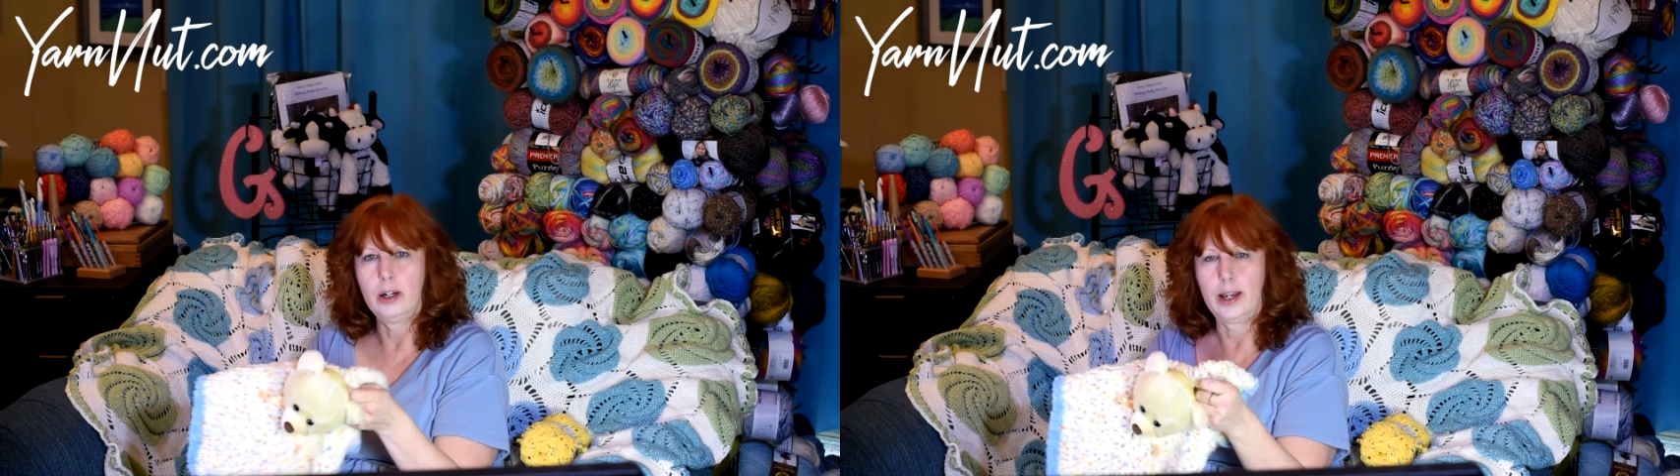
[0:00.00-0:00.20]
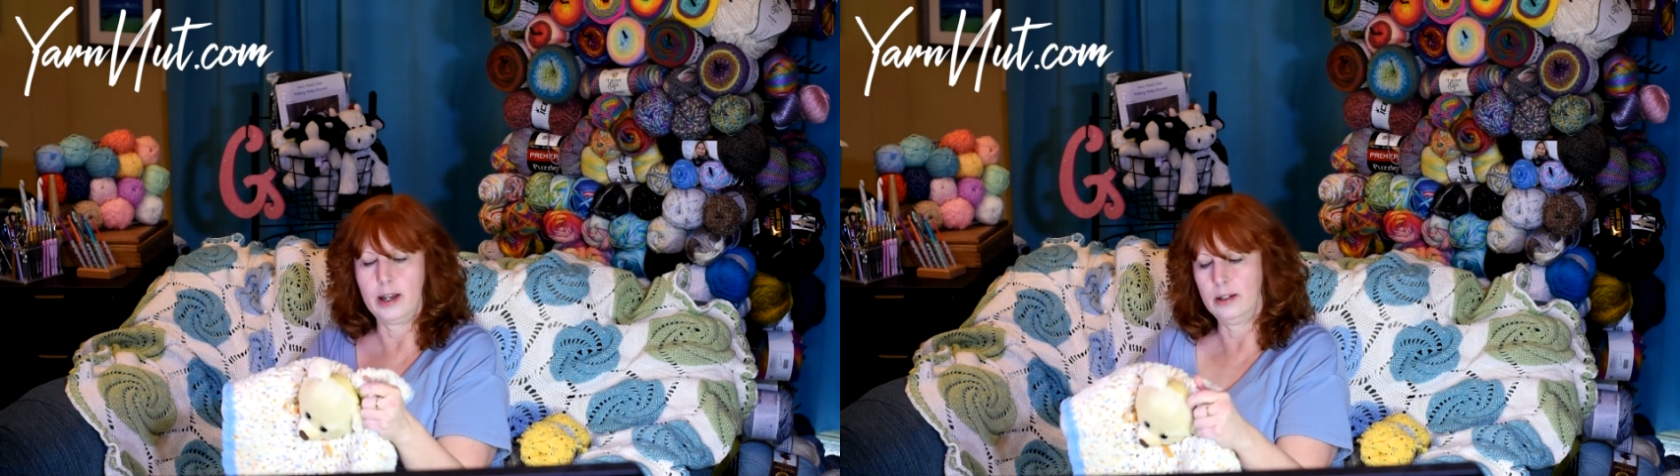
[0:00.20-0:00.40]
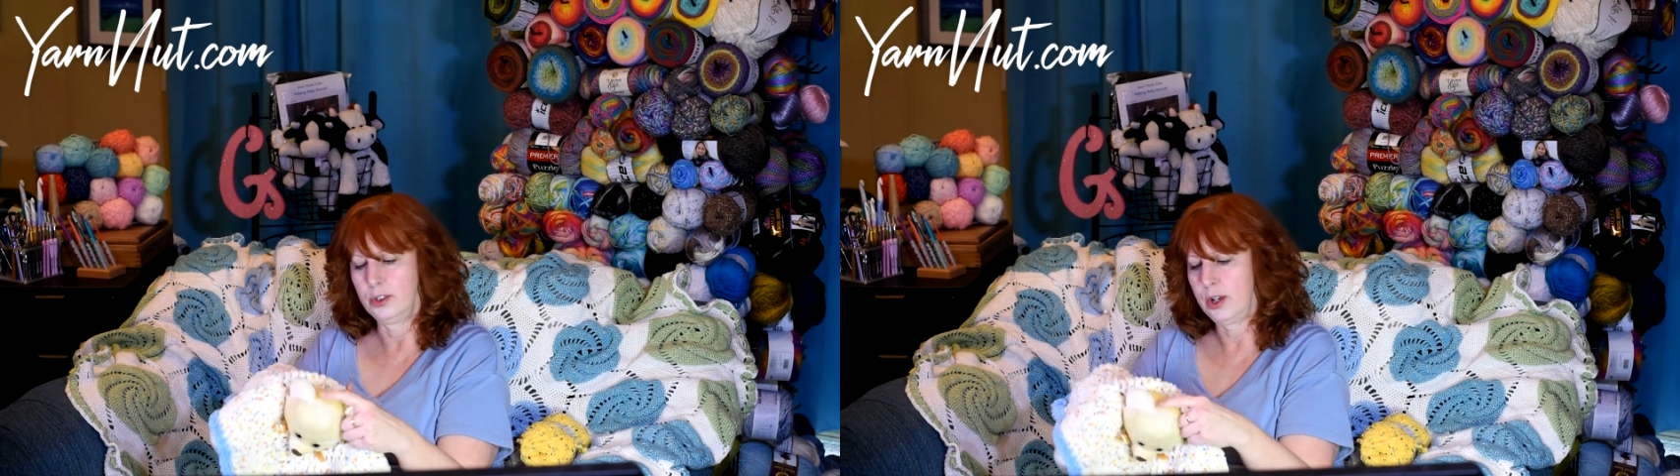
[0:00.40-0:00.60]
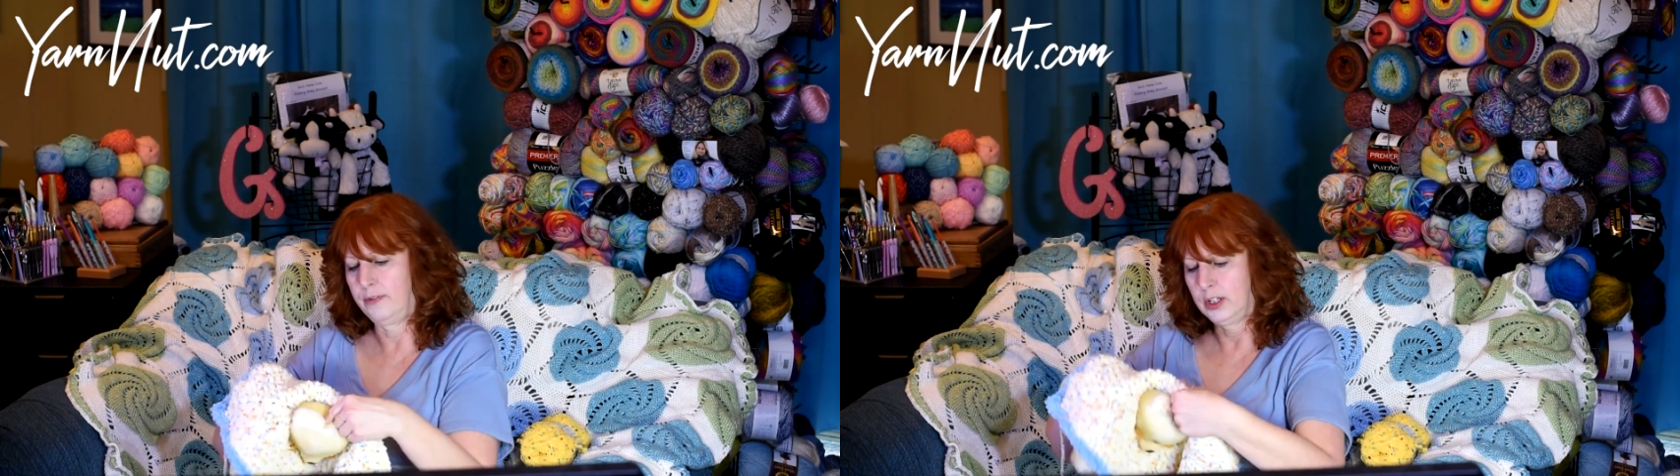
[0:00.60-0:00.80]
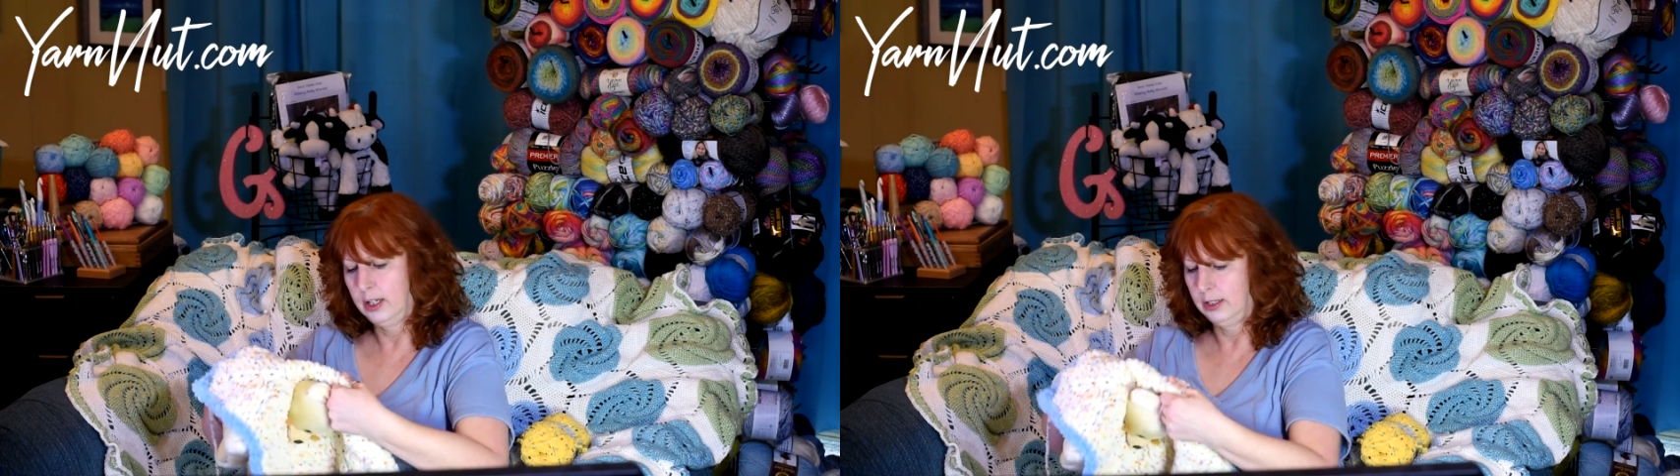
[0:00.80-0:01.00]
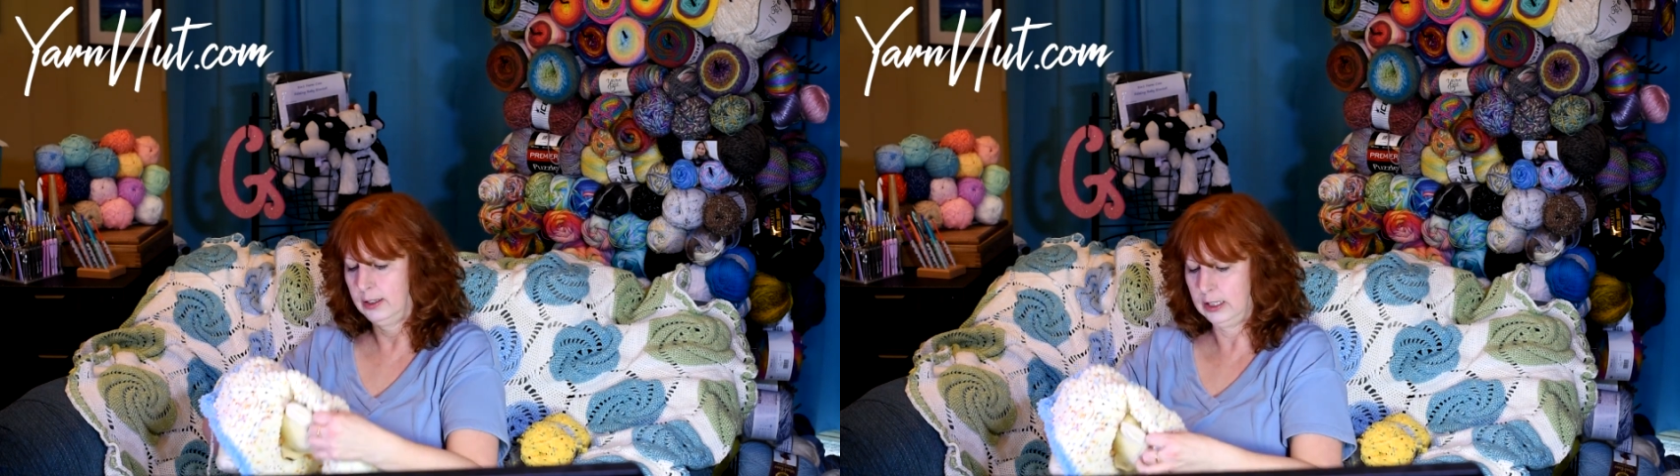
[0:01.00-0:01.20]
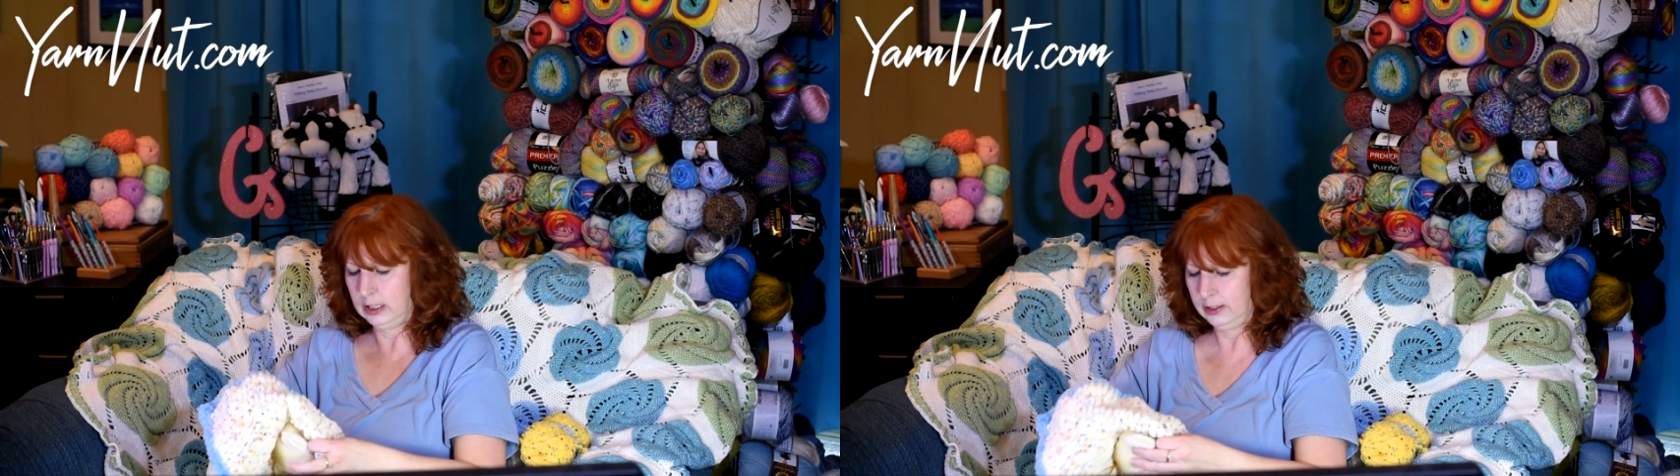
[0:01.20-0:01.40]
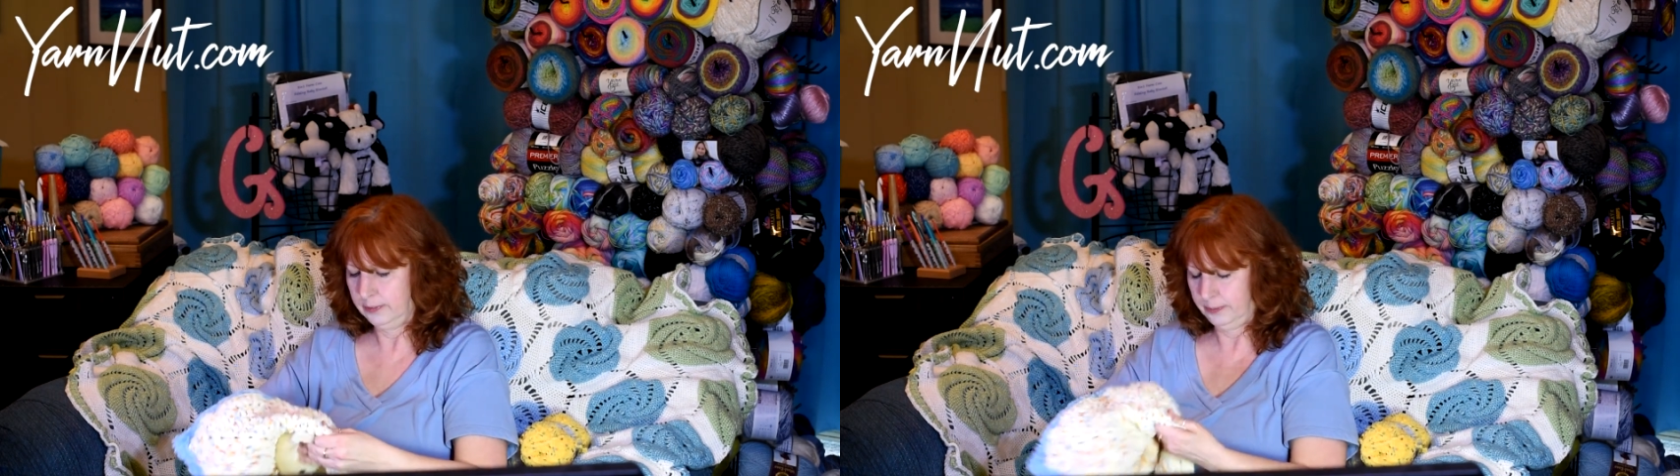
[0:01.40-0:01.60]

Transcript: again, is soft and cuddly.